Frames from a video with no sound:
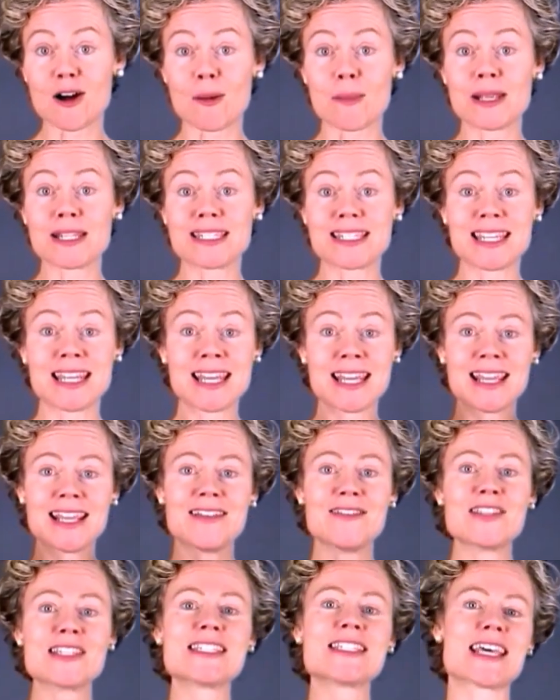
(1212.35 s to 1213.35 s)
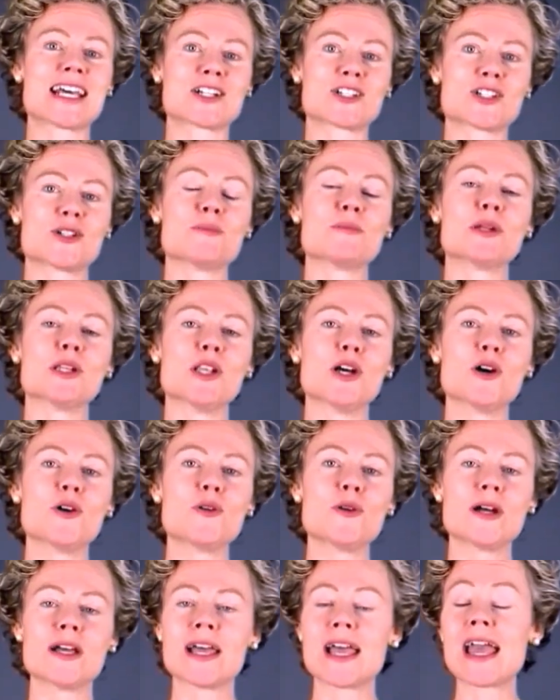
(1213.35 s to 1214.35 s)
comments in the section
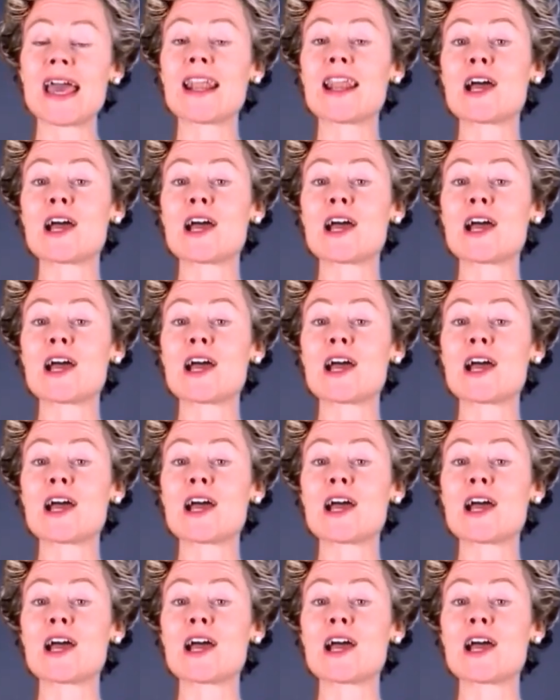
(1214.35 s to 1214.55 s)
below,